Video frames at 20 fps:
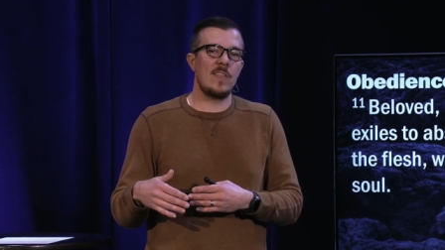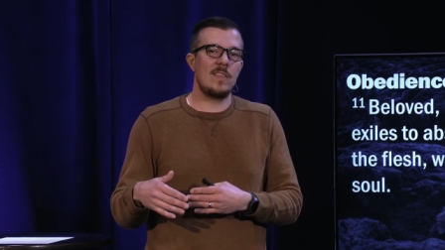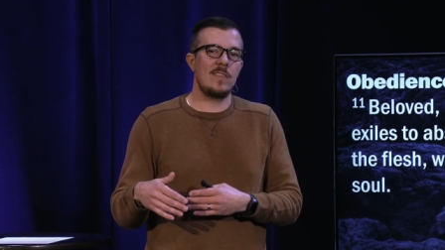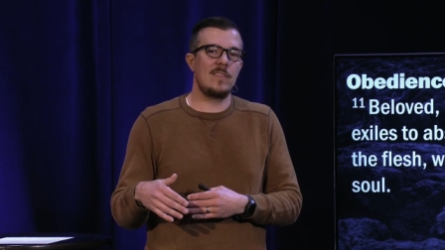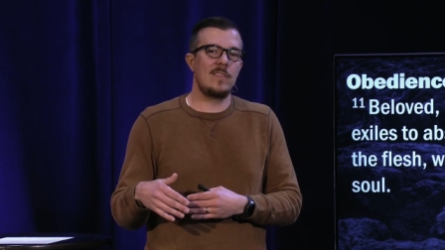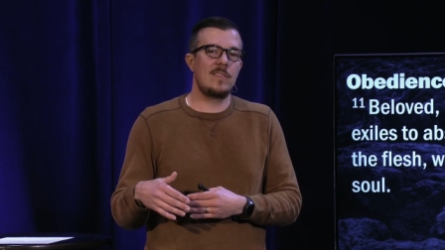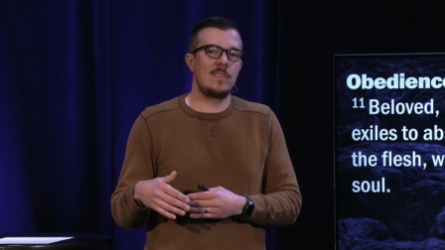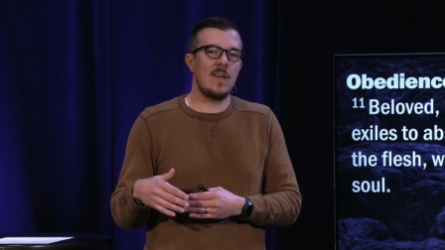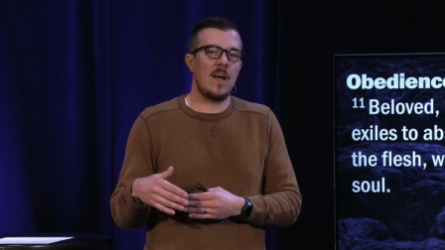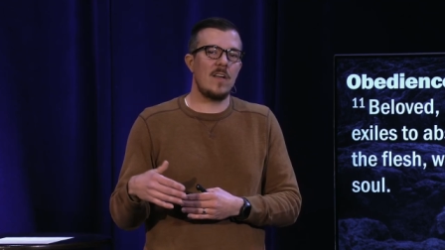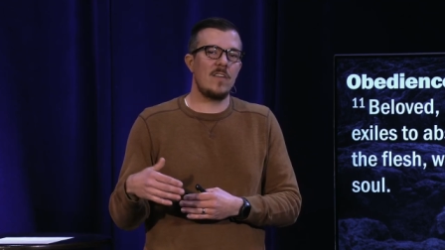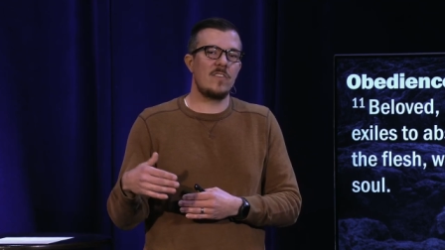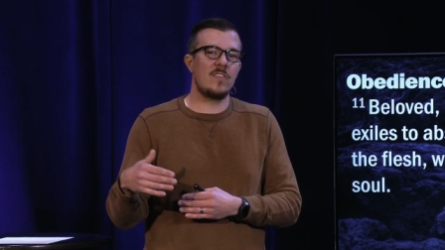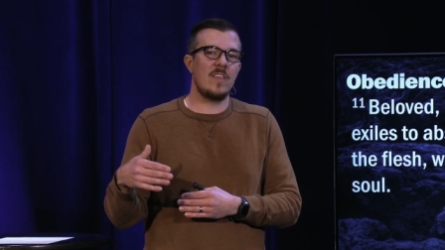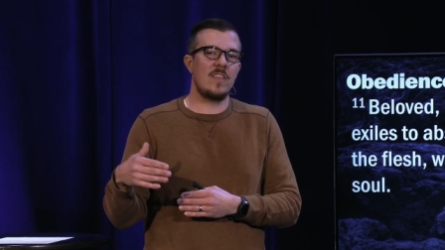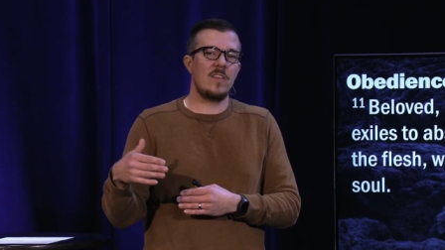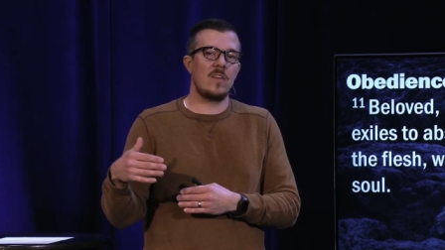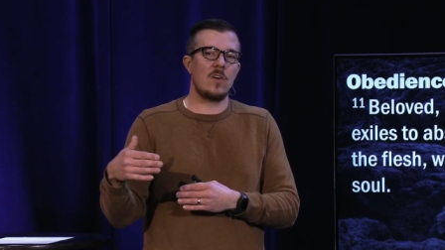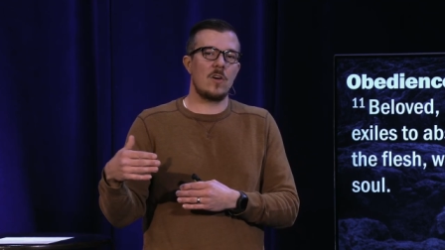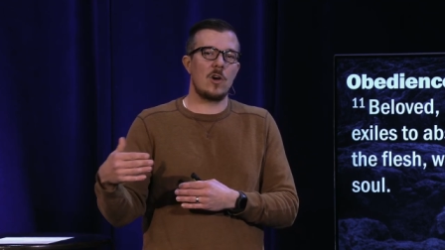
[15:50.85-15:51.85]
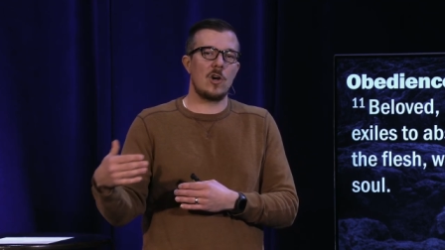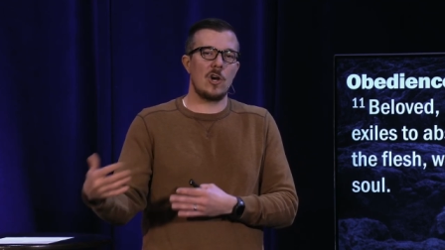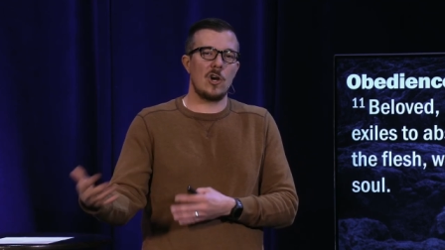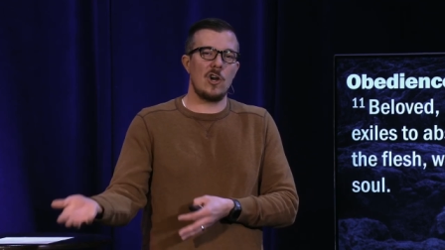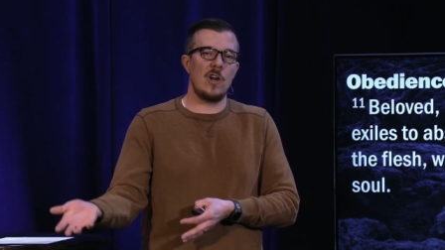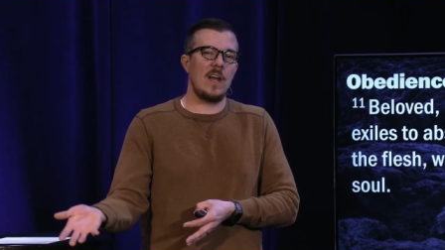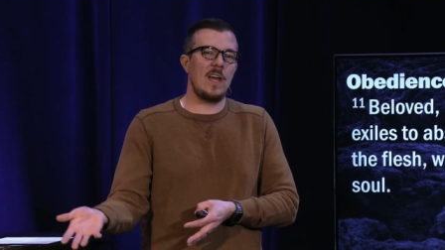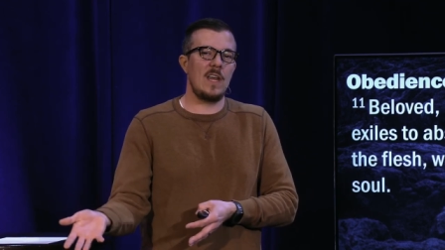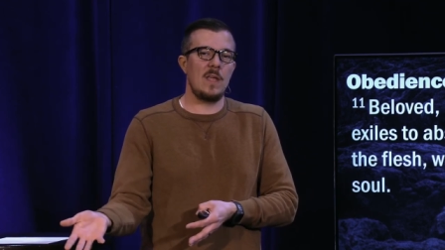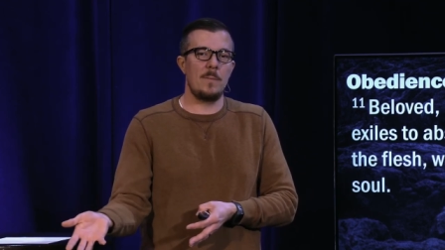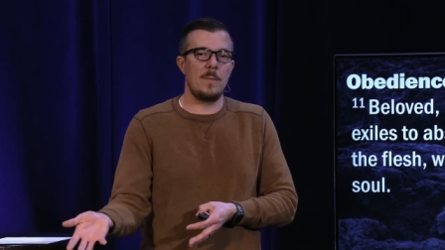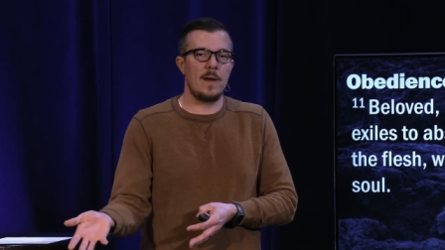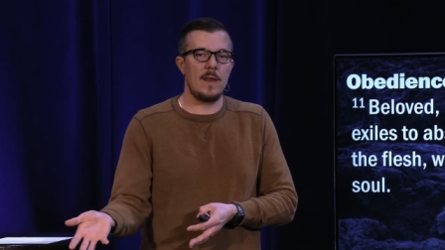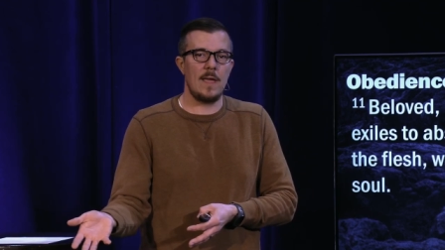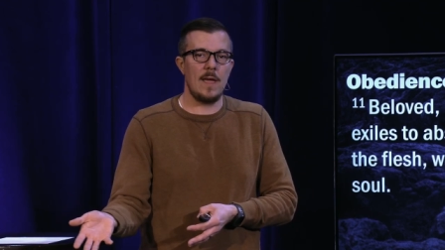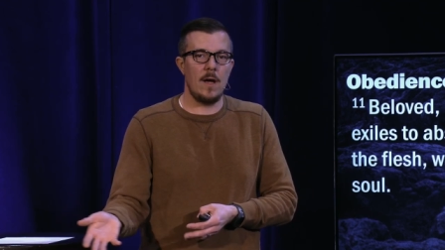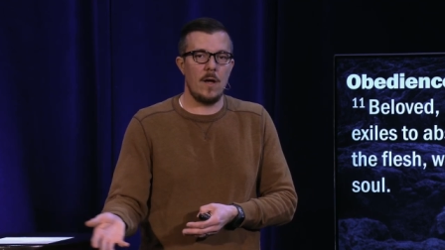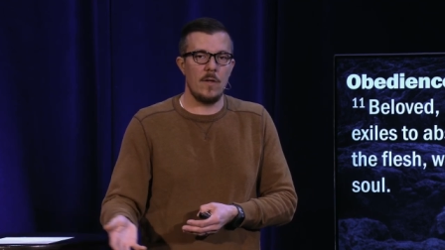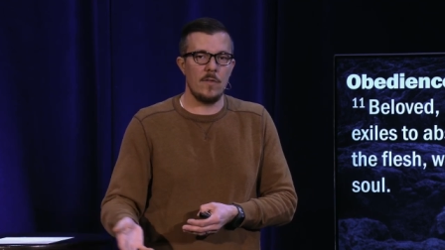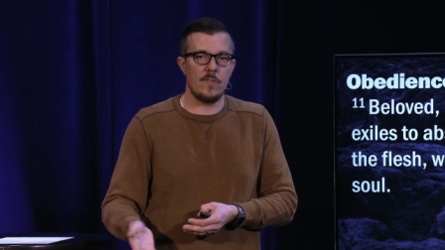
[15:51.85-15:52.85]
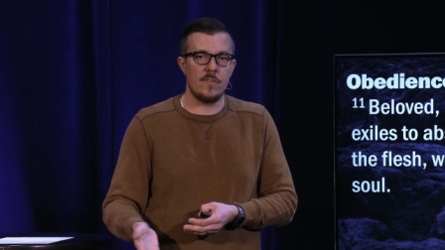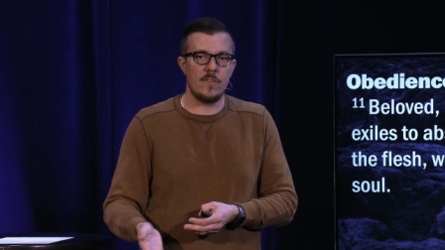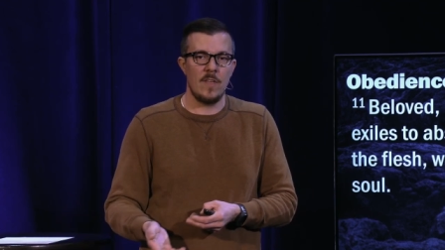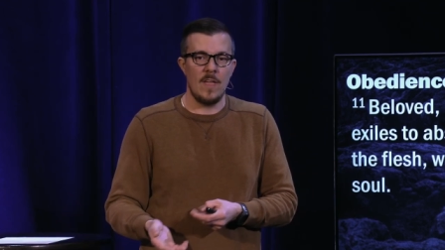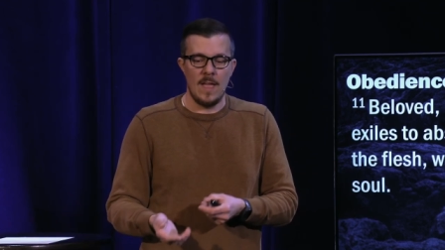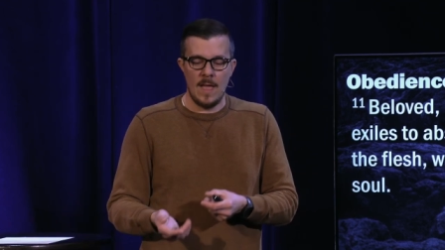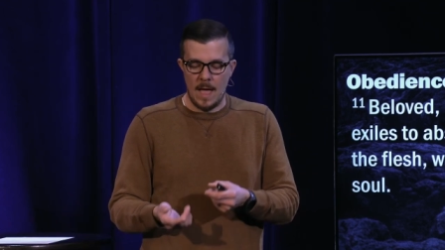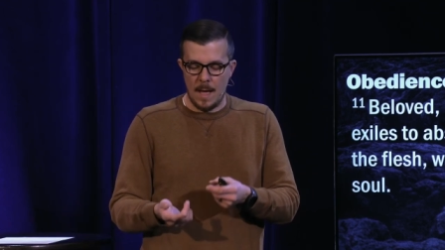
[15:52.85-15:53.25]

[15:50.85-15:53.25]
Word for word: it doesn't hurt anybody else.